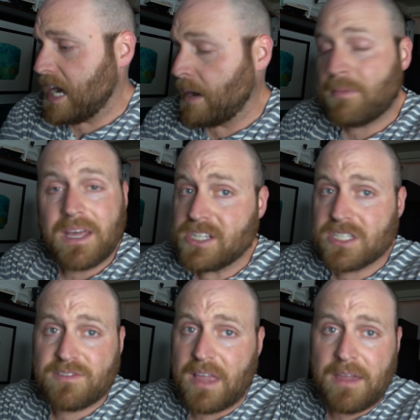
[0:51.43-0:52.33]

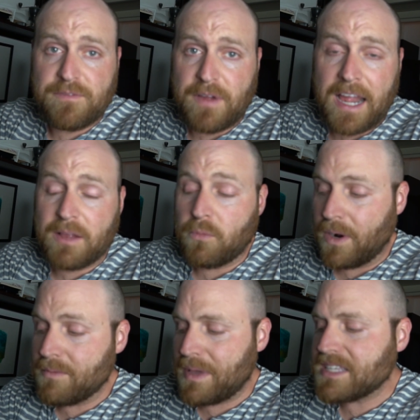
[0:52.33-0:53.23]

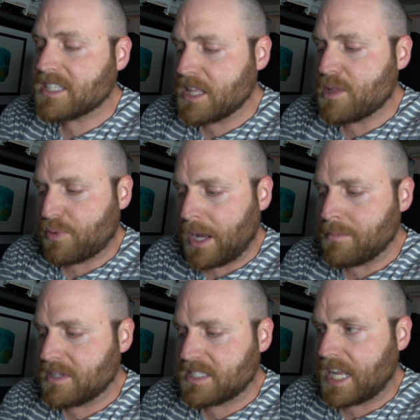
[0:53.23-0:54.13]
Basically the
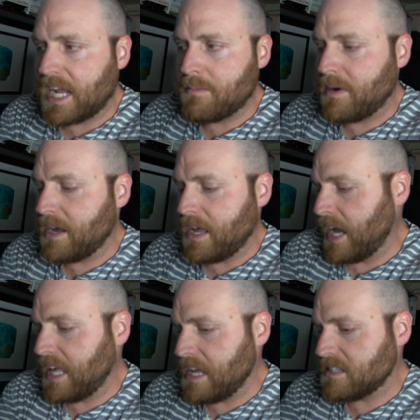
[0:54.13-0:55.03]
problem is that
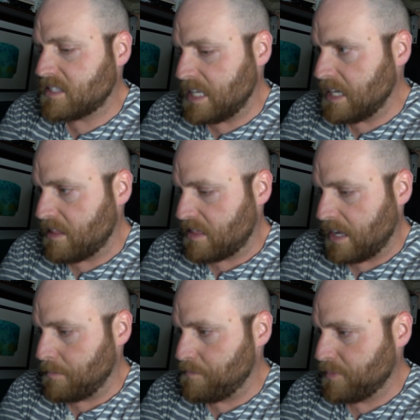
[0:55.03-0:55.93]
I can't see
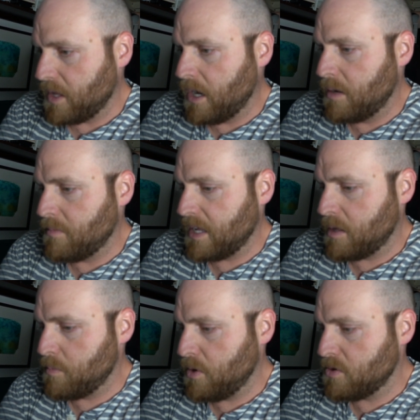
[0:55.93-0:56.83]
anything on my
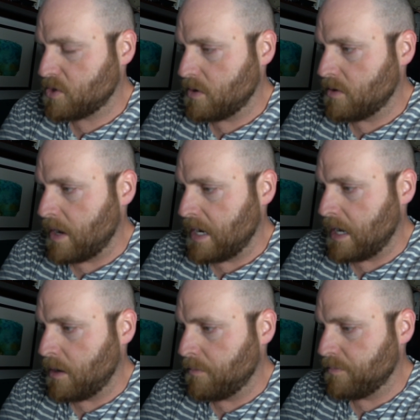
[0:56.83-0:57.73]
computer screen right
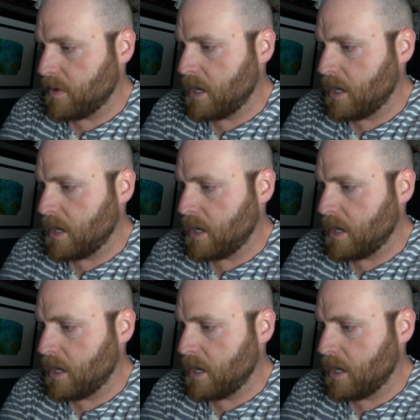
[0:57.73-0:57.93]
now.